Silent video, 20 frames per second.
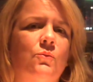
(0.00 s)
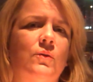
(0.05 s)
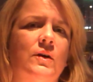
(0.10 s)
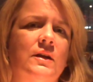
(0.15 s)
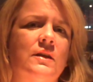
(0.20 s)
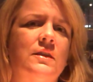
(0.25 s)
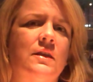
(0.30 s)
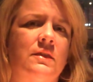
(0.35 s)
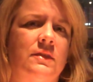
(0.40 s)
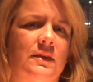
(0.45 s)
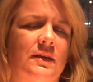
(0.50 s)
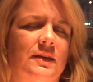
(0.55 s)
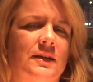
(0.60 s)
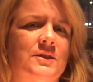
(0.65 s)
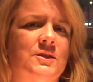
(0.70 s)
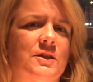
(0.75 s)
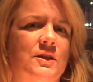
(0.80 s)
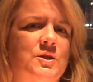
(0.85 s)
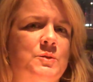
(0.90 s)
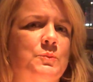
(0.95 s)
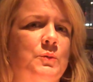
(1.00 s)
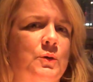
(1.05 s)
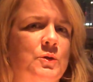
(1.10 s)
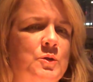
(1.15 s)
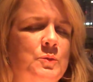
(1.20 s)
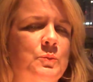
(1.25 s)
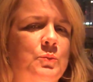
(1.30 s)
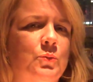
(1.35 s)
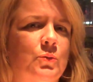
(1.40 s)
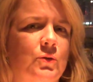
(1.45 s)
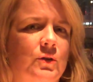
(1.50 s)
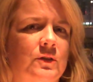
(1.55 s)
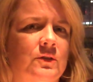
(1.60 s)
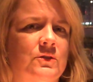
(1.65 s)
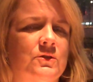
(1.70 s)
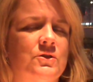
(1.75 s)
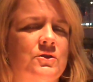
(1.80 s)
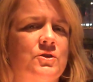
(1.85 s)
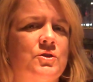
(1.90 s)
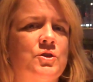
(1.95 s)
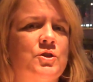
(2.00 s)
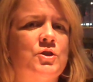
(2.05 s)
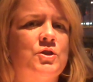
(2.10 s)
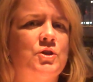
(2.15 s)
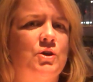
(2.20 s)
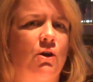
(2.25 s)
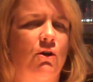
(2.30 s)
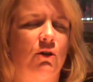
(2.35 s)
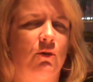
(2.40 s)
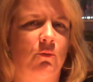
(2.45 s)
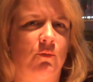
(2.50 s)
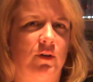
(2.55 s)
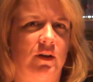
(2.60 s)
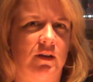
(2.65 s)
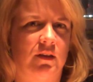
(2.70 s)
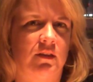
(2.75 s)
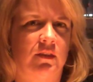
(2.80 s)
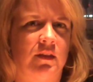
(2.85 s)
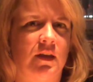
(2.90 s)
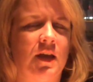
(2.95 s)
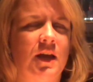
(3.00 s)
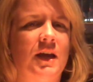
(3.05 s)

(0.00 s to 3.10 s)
one of the things that's most important to start with